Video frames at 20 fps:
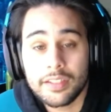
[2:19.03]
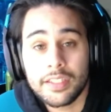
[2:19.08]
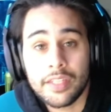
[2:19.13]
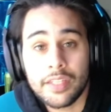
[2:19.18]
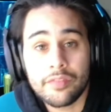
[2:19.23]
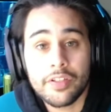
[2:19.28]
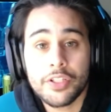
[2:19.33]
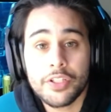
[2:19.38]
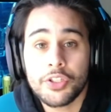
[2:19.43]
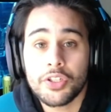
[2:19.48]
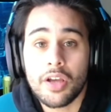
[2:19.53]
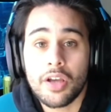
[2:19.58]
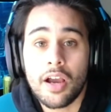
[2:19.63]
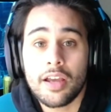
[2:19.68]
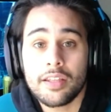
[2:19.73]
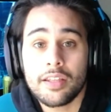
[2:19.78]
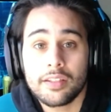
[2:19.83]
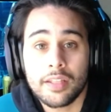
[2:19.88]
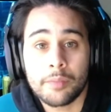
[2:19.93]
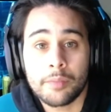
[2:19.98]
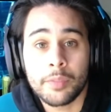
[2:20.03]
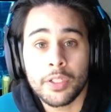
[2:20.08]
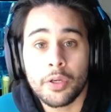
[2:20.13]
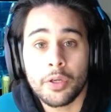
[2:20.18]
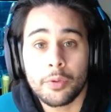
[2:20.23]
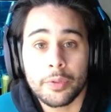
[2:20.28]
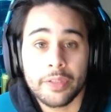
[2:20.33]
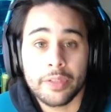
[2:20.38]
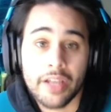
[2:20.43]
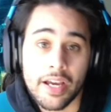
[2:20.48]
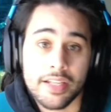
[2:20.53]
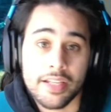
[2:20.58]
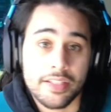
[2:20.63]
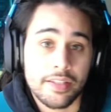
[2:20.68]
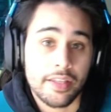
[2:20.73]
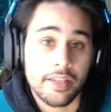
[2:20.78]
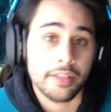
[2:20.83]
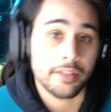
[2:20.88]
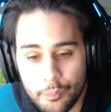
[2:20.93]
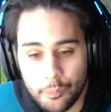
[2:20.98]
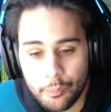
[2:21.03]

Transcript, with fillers: Give it a shot, let me know what you guys think.